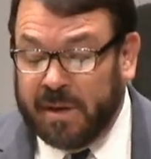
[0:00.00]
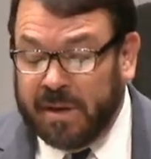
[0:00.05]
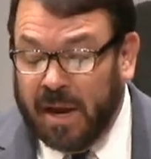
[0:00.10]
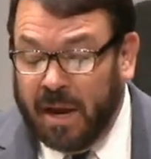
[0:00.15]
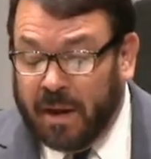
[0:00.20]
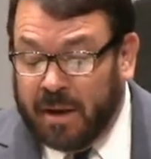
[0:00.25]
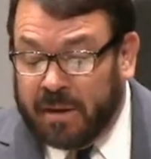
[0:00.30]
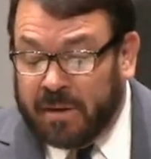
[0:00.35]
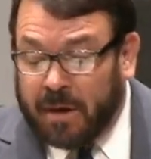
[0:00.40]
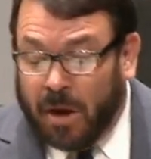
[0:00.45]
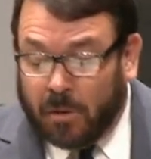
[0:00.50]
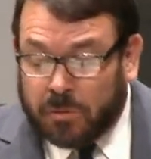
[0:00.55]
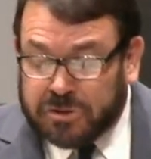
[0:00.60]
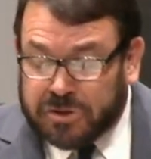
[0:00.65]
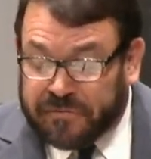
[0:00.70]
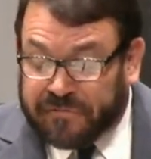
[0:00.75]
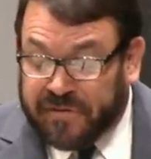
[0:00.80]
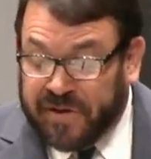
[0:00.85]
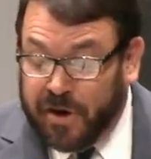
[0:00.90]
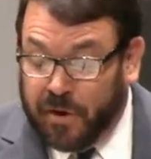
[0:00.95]
Now,
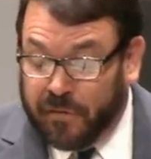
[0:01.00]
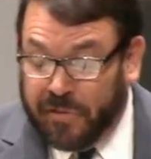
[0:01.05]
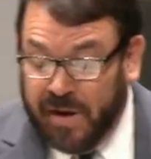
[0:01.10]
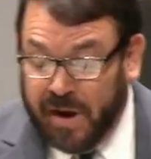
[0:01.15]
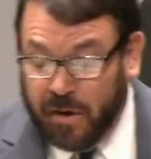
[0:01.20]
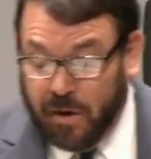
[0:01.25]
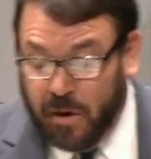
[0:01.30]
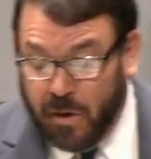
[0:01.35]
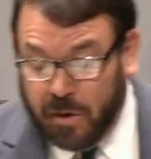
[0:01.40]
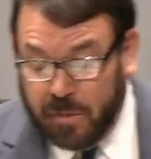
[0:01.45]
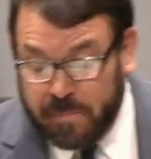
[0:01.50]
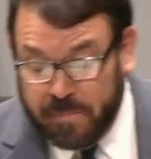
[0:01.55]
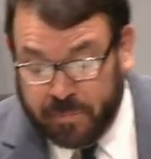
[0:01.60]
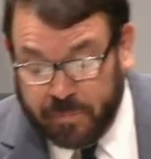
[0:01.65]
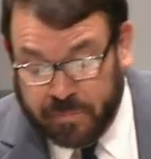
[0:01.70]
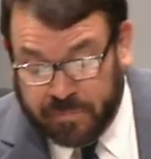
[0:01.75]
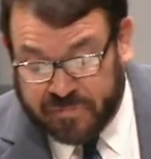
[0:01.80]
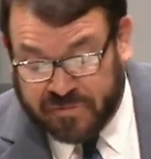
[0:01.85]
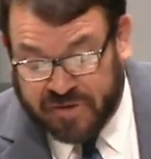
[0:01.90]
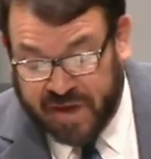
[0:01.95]
hold your finger there and go to
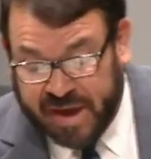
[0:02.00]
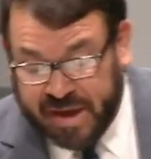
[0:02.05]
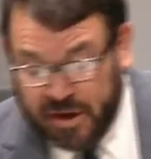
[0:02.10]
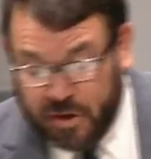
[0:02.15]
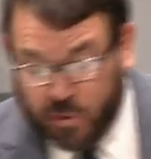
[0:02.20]
2